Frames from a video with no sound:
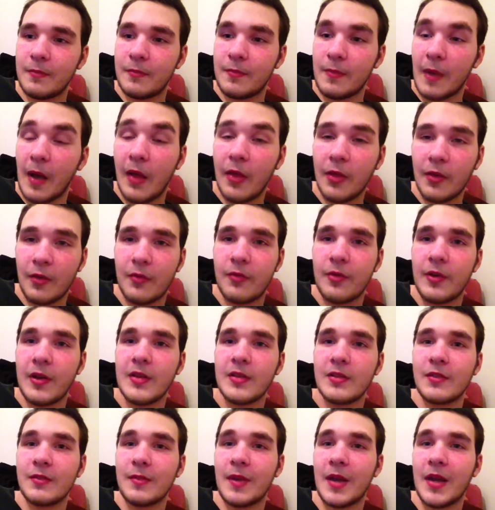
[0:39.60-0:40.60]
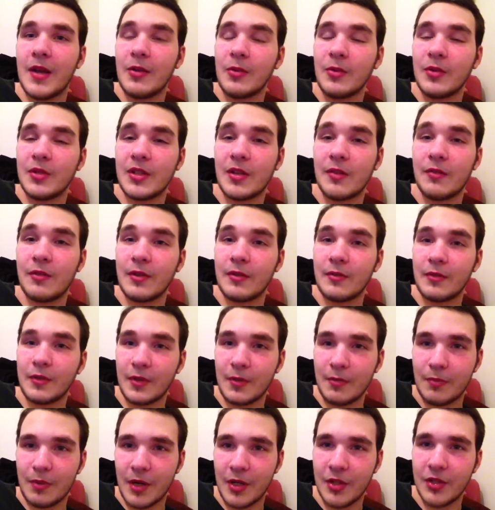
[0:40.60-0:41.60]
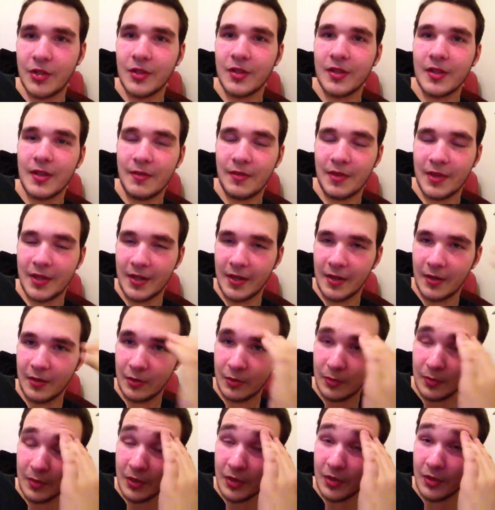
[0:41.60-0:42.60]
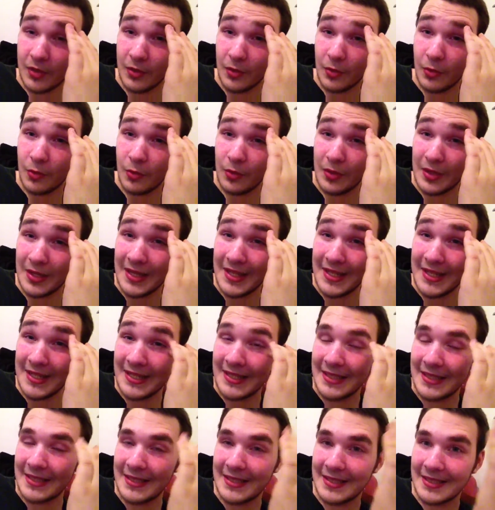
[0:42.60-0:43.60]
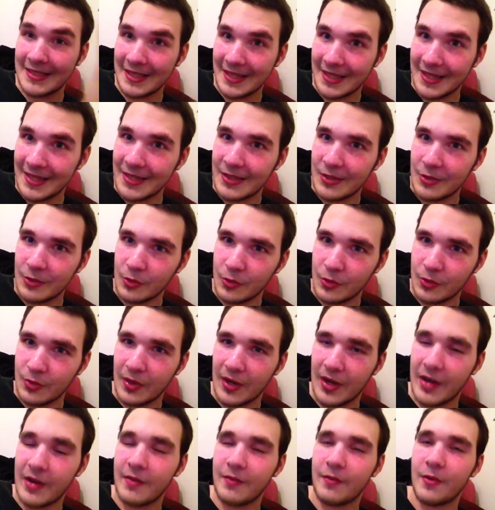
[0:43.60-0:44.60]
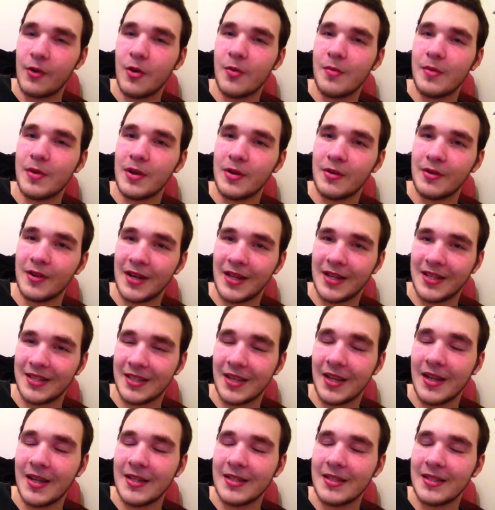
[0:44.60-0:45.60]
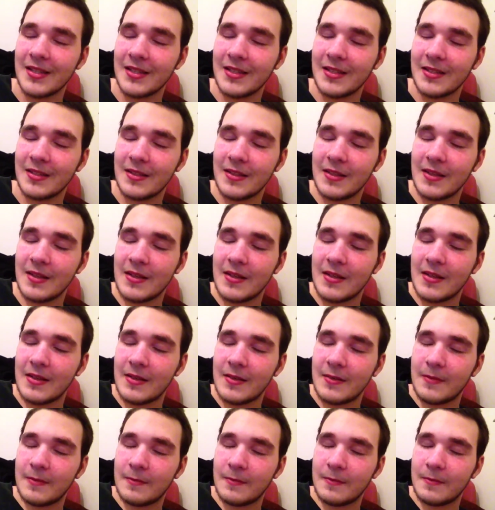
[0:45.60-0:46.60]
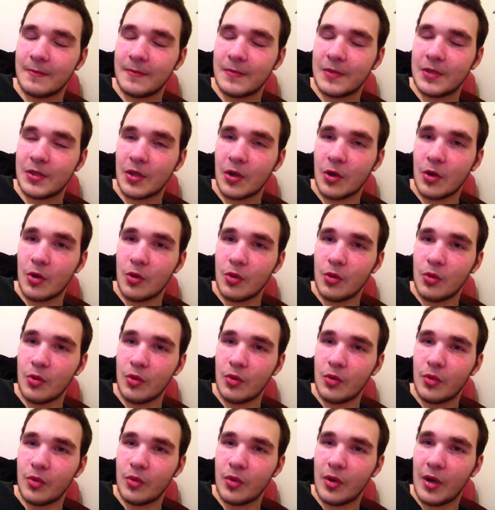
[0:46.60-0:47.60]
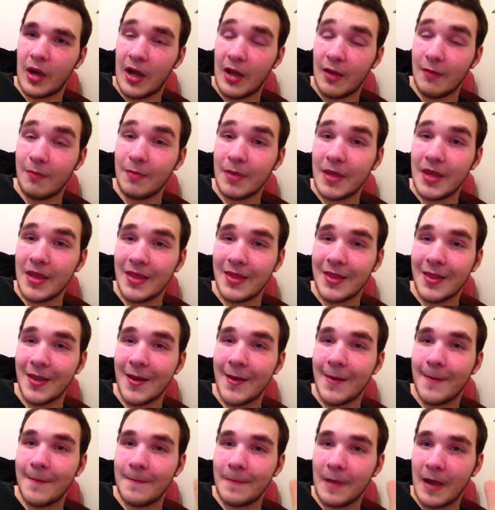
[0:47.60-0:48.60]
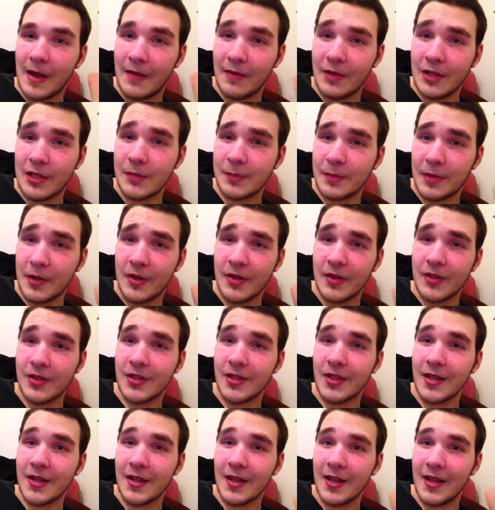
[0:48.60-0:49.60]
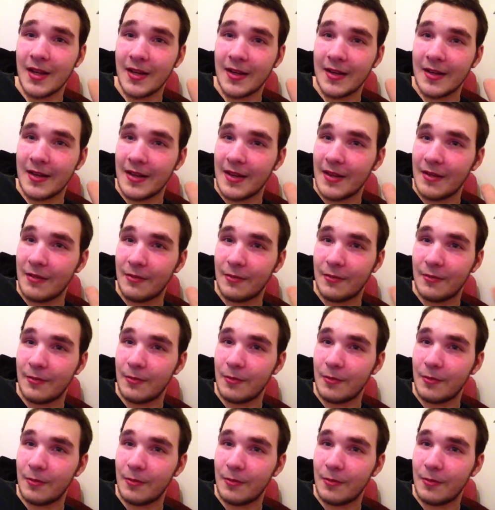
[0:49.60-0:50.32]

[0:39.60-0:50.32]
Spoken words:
other friends of mine who are suffering from depression and everything else, which all leads into agoraphobia and anxiety. So I've been there, I've experienced it, and if